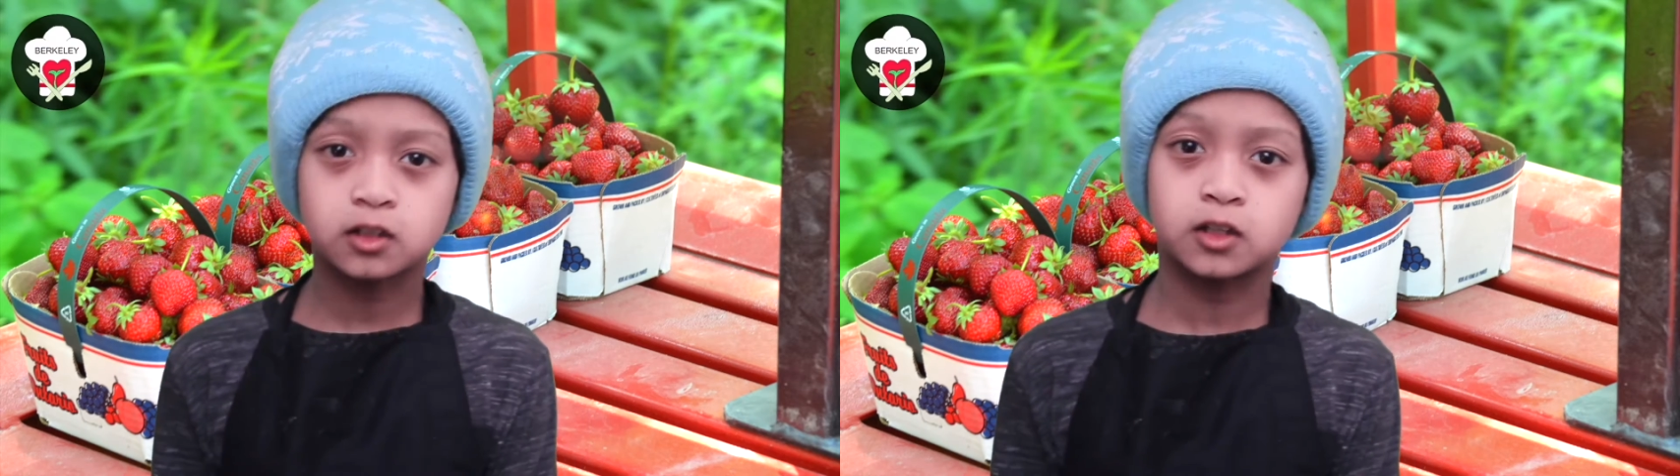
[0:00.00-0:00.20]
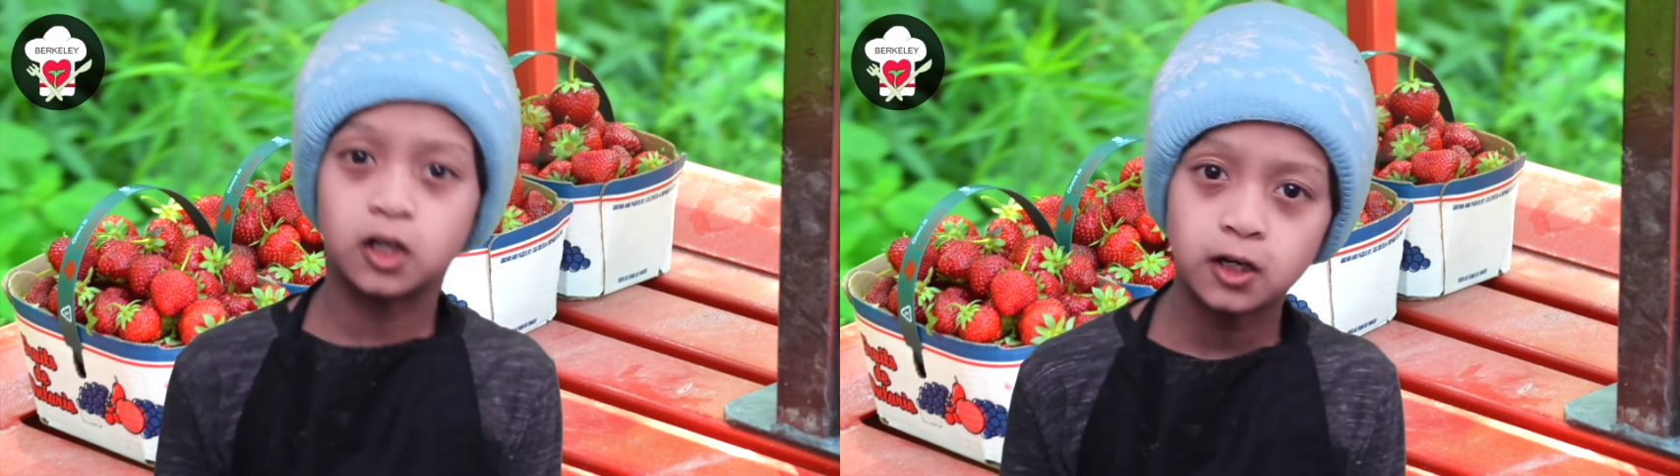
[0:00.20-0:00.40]

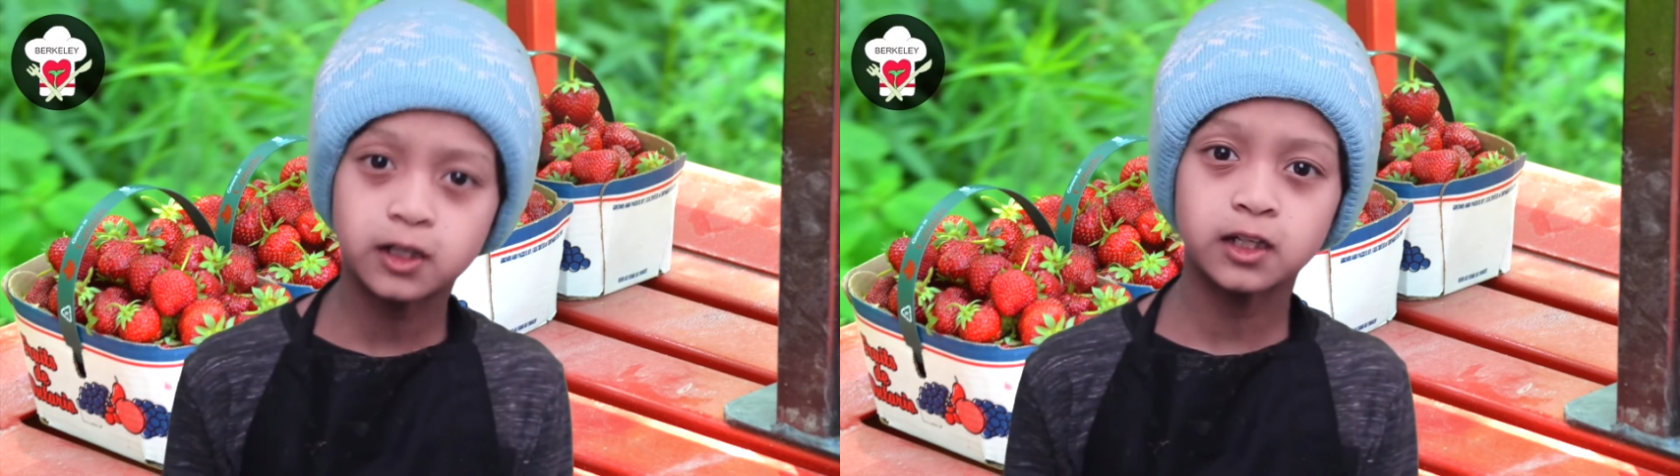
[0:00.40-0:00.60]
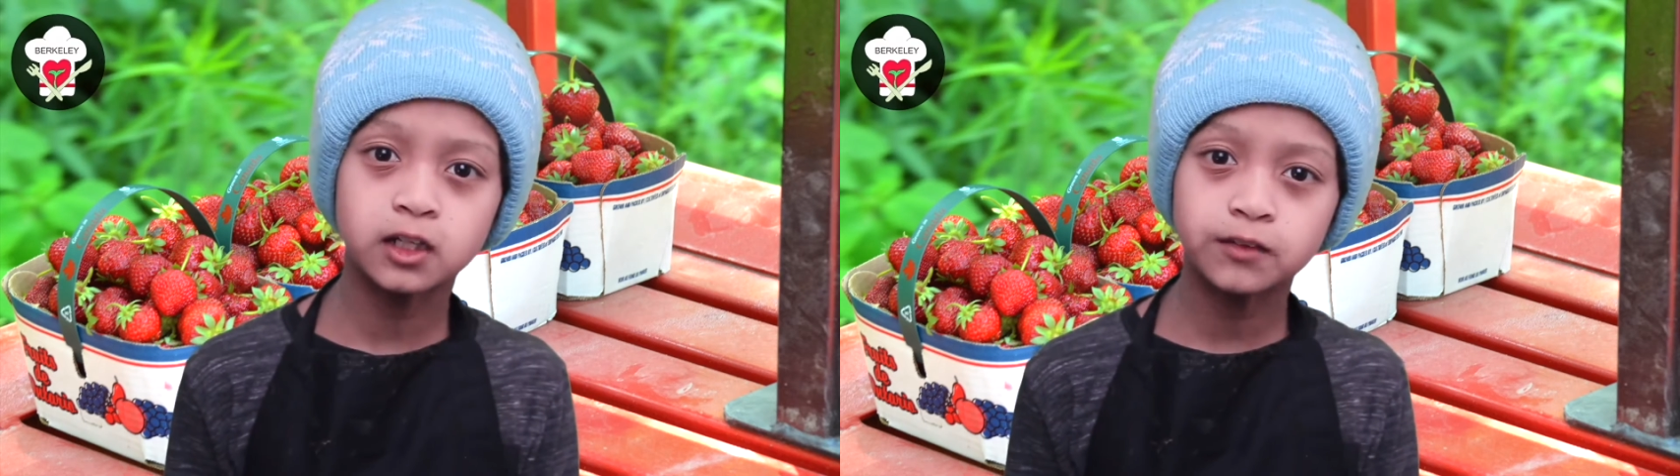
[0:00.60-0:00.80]

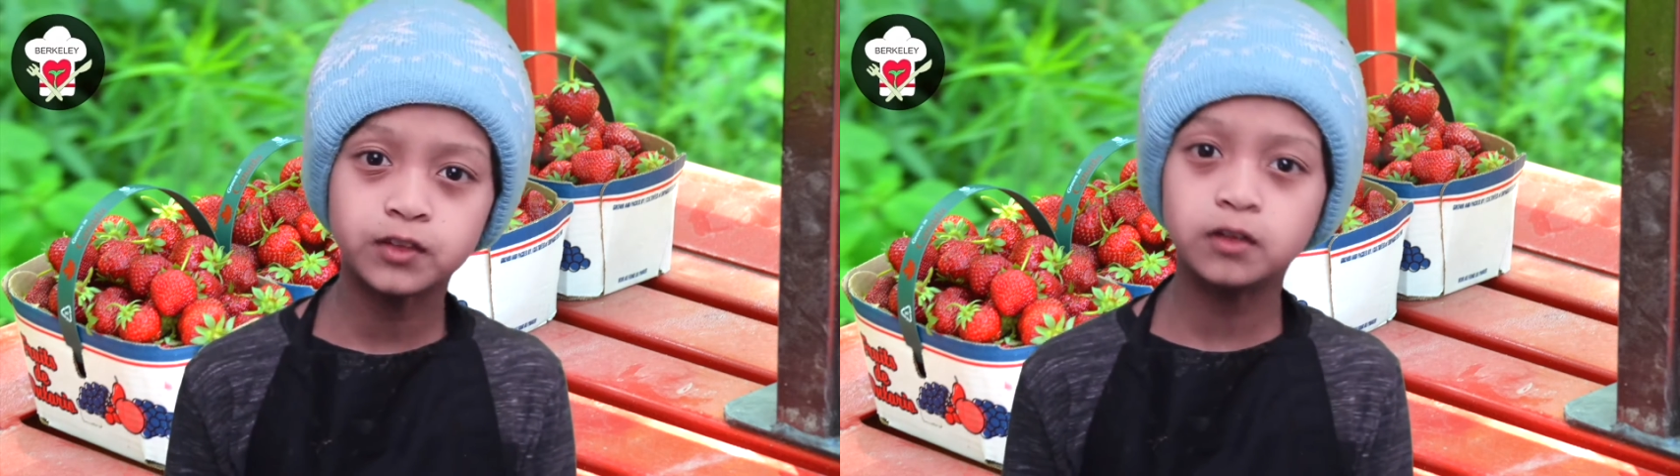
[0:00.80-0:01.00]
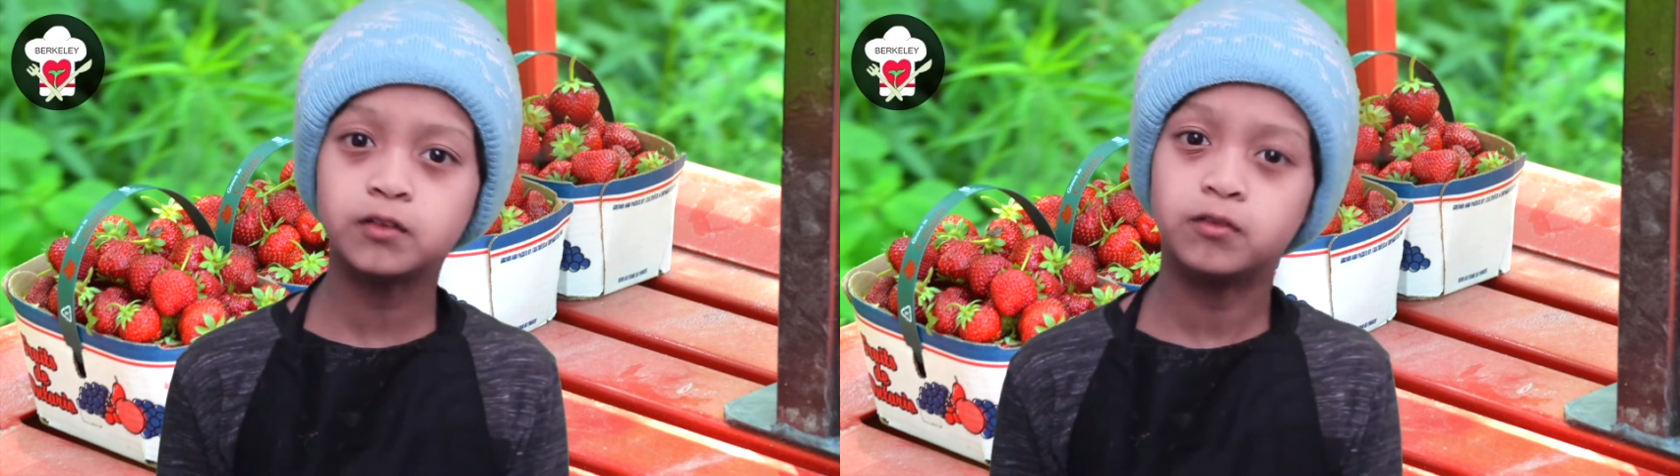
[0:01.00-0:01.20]
cooking of
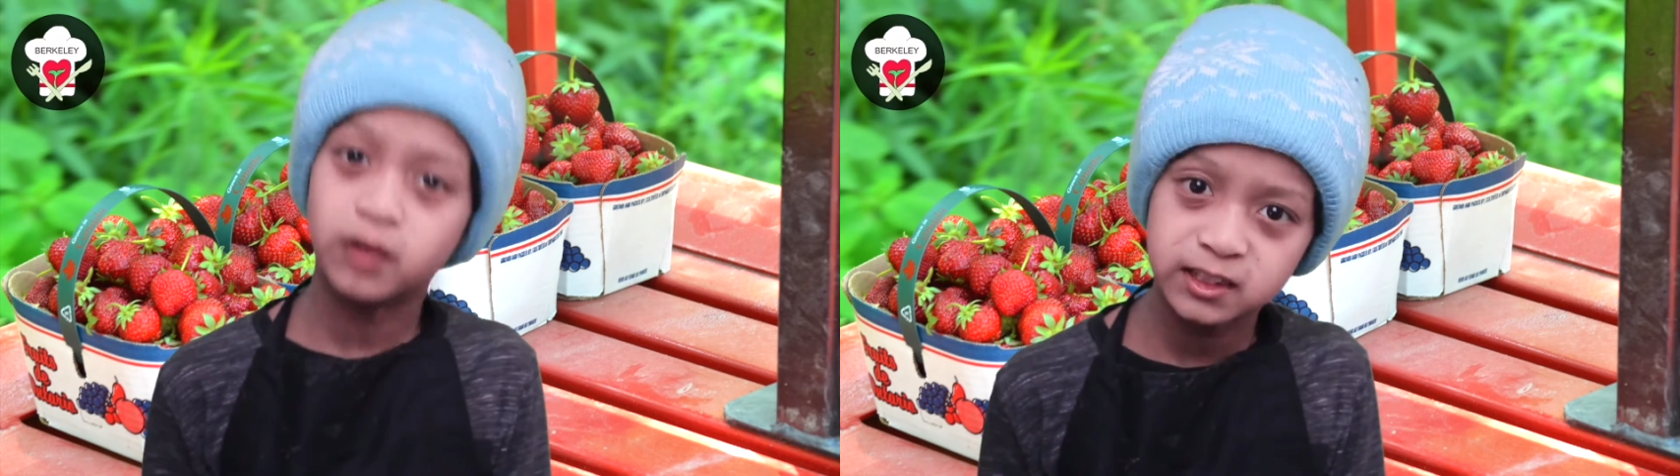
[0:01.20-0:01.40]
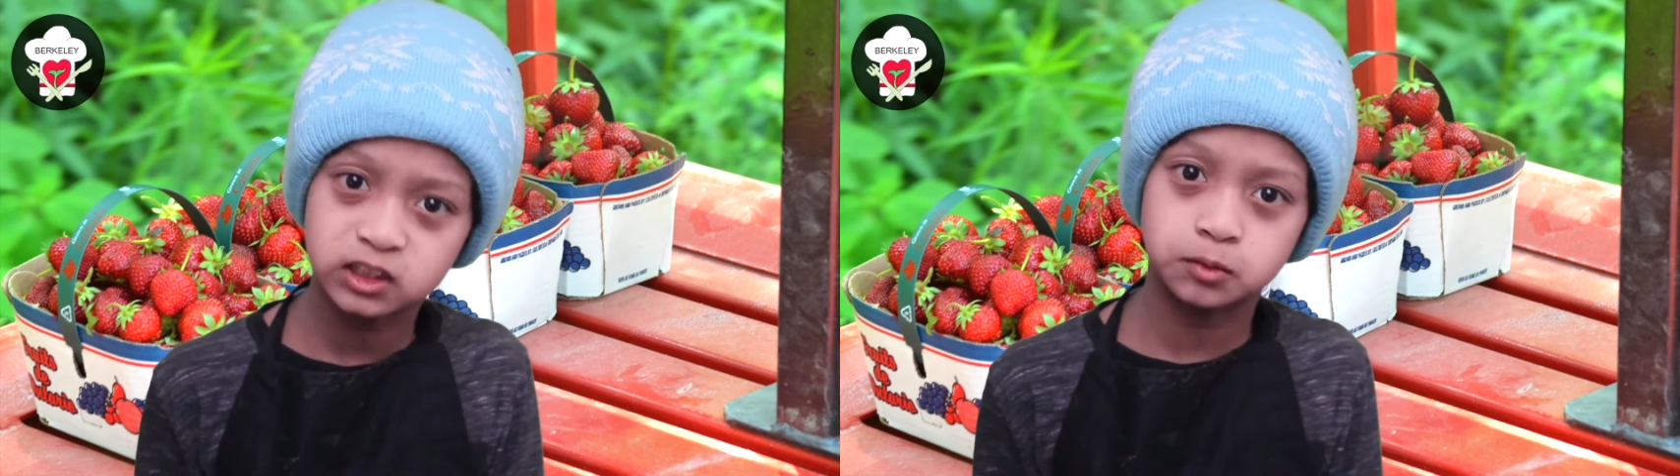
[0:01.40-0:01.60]
the
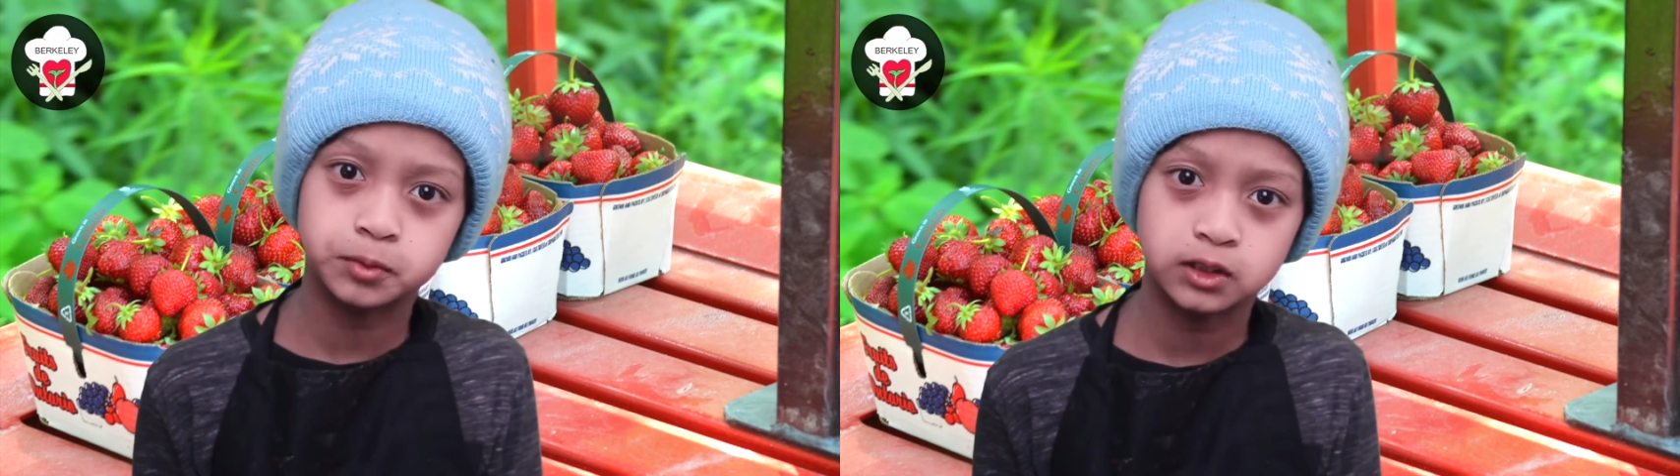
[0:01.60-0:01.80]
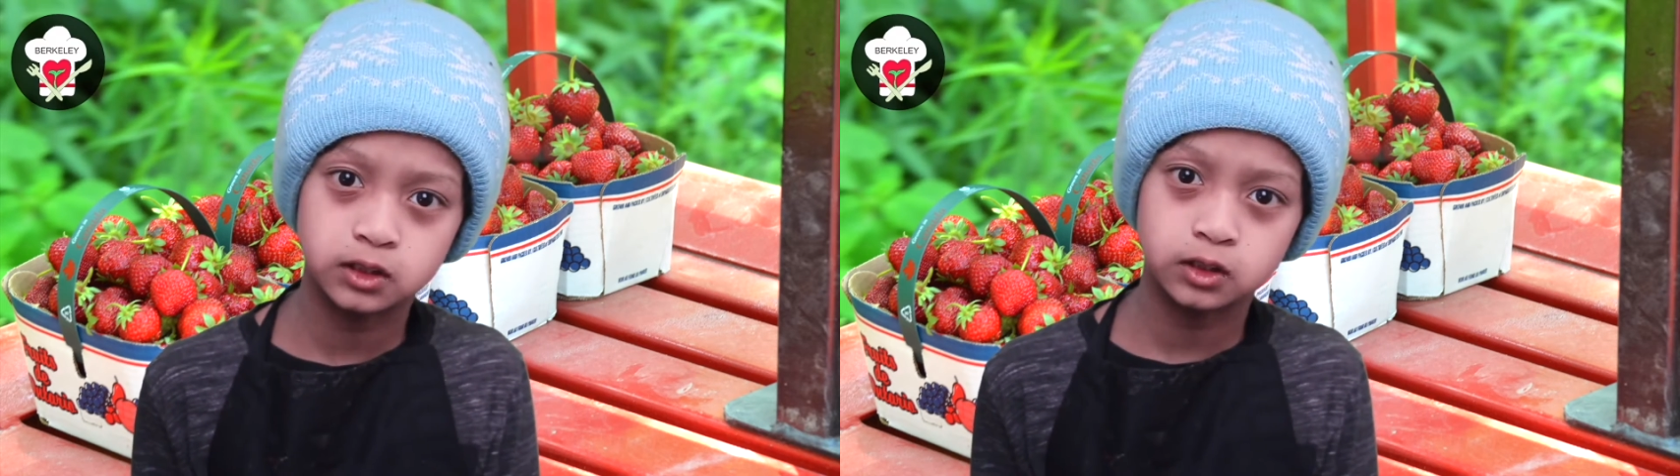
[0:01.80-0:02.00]

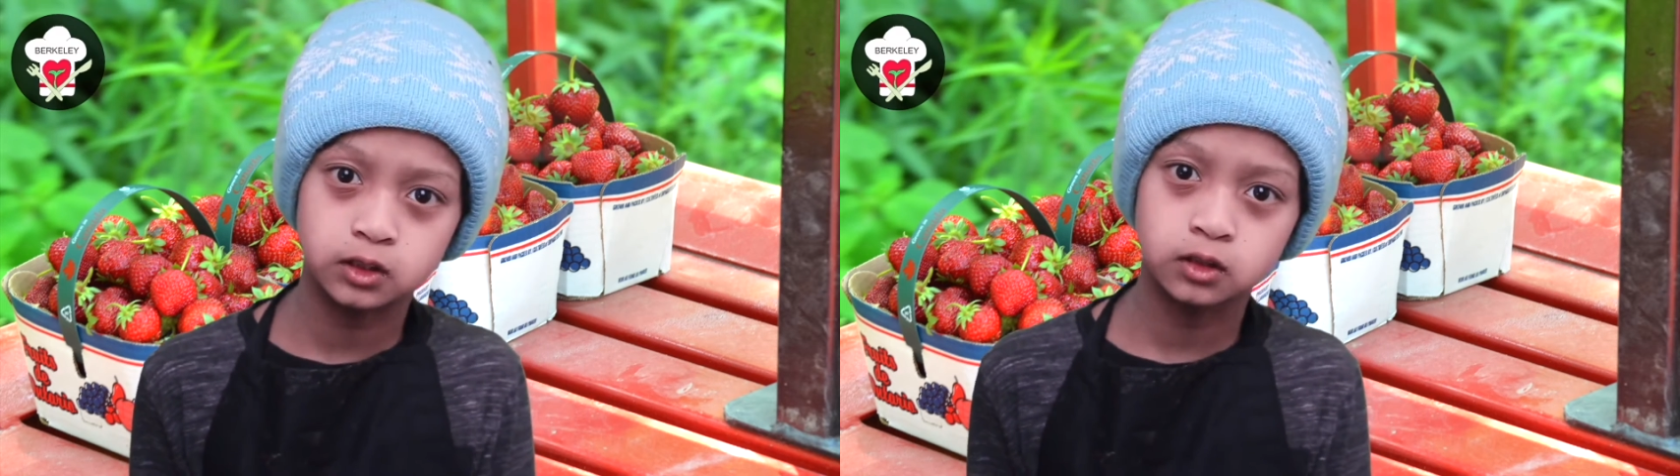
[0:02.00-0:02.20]
recipe.